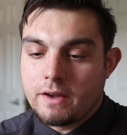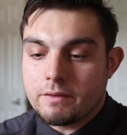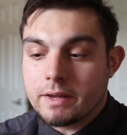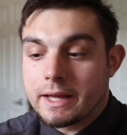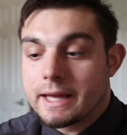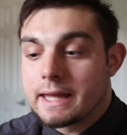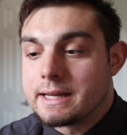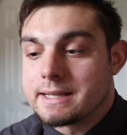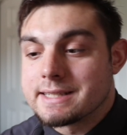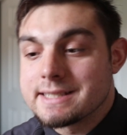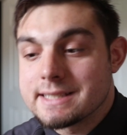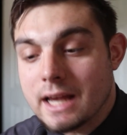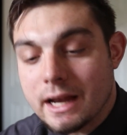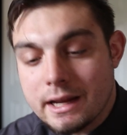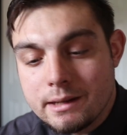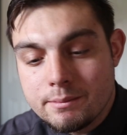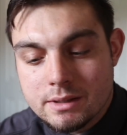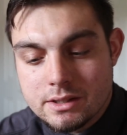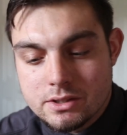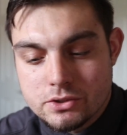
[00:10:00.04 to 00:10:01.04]
have like an
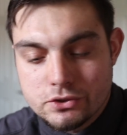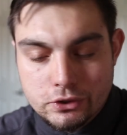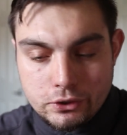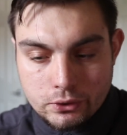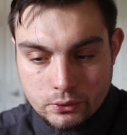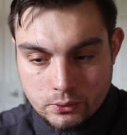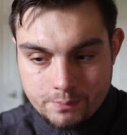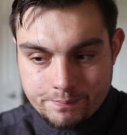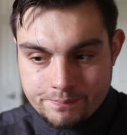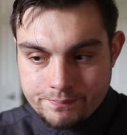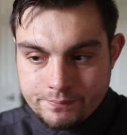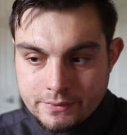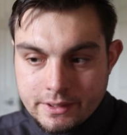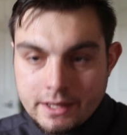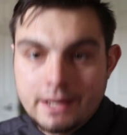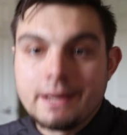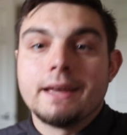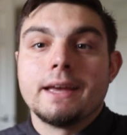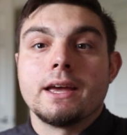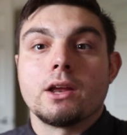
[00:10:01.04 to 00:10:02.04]
assignment due,
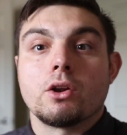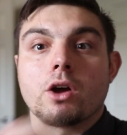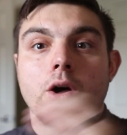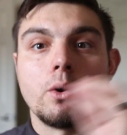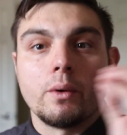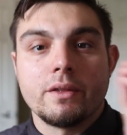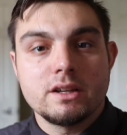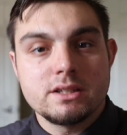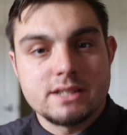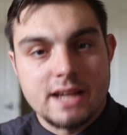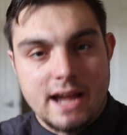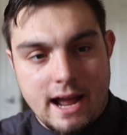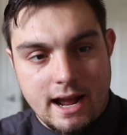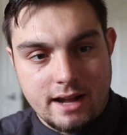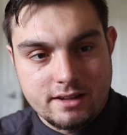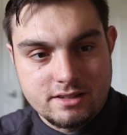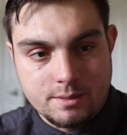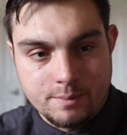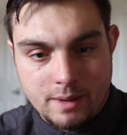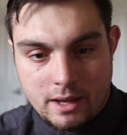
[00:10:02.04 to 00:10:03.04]
it'll go in the
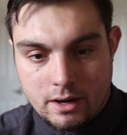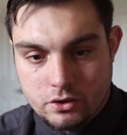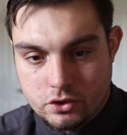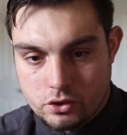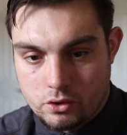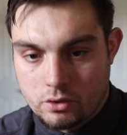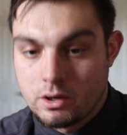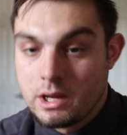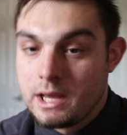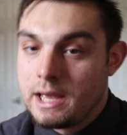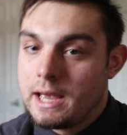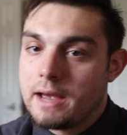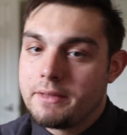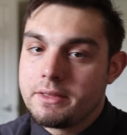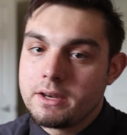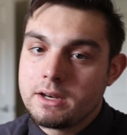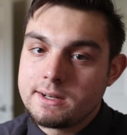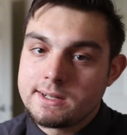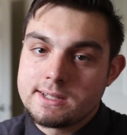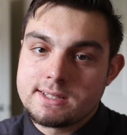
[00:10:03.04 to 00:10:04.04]
task manager, and
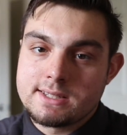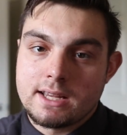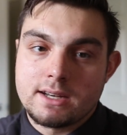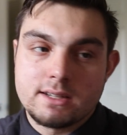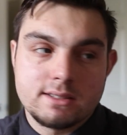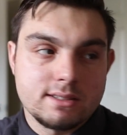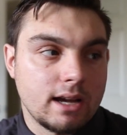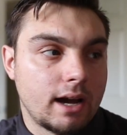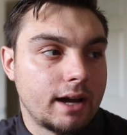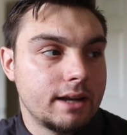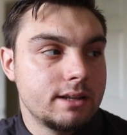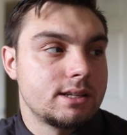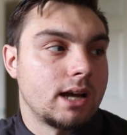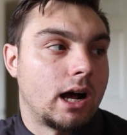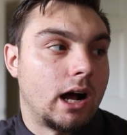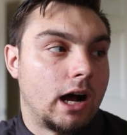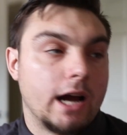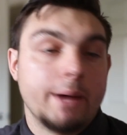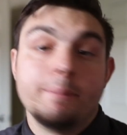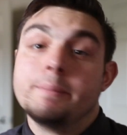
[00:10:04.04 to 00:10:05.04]
then you just set aside
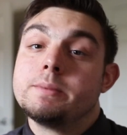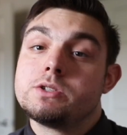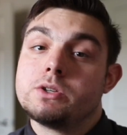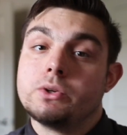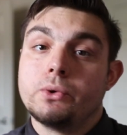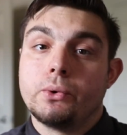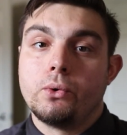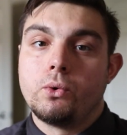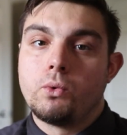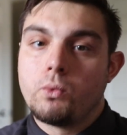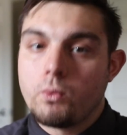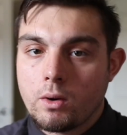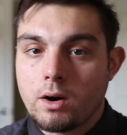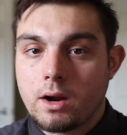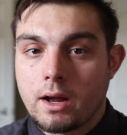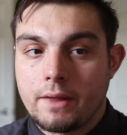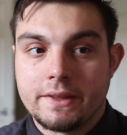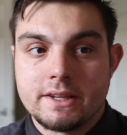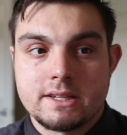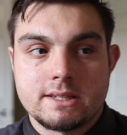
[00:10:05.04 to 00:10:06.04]
time to work
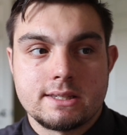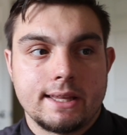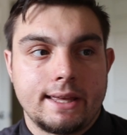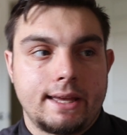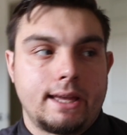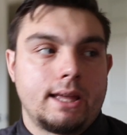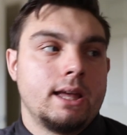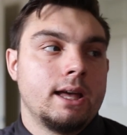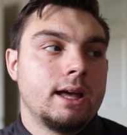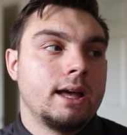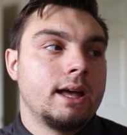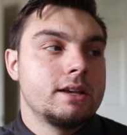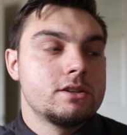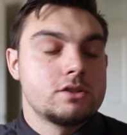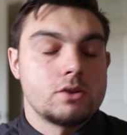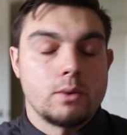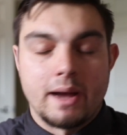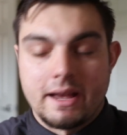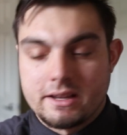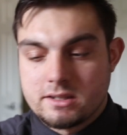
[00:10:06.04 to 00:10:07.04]
on this thing.
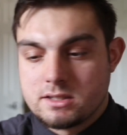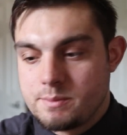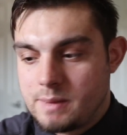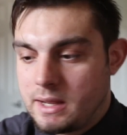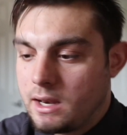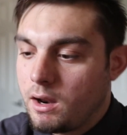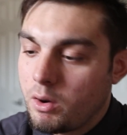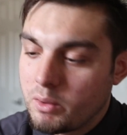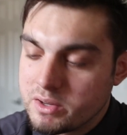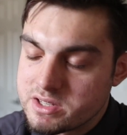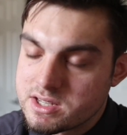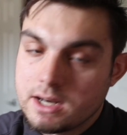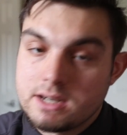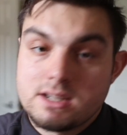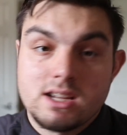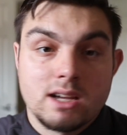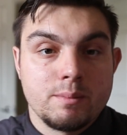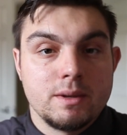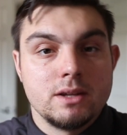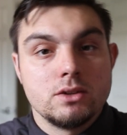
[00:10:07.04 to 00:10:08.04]
So estimate, oh, it's gonna
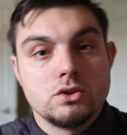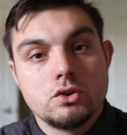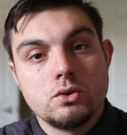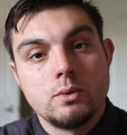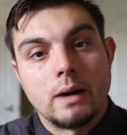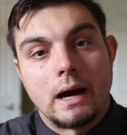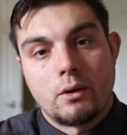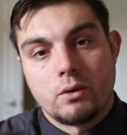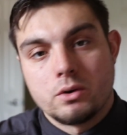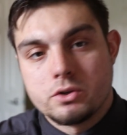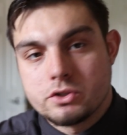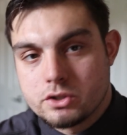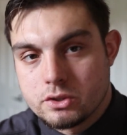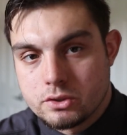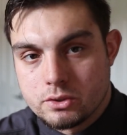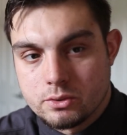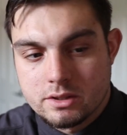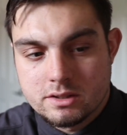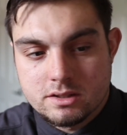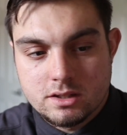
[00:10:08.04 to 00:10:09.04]
take me two hours to
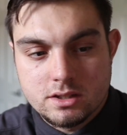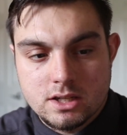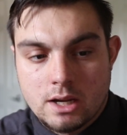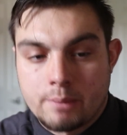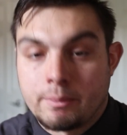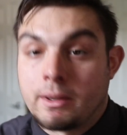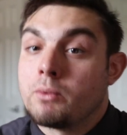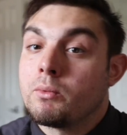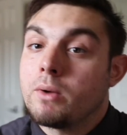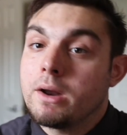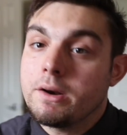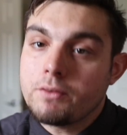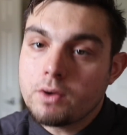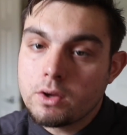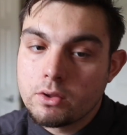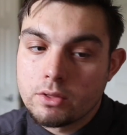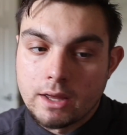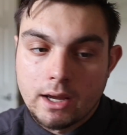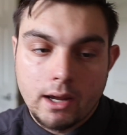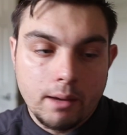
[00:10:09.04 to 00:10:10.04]
do this assignment, whatever
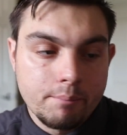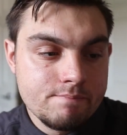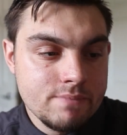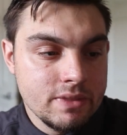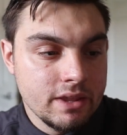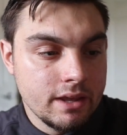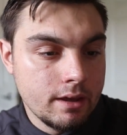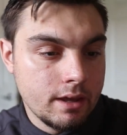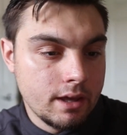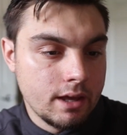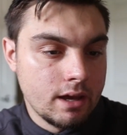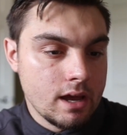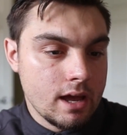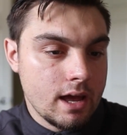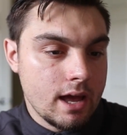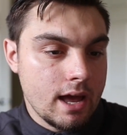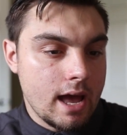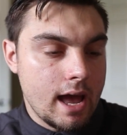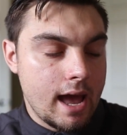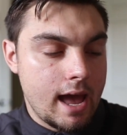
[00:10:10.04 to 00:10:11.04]
you think.
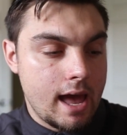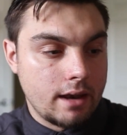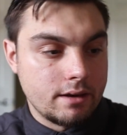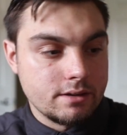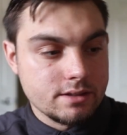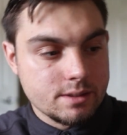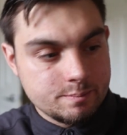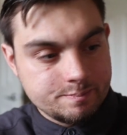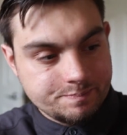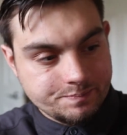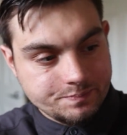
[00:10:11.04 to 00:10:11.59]
And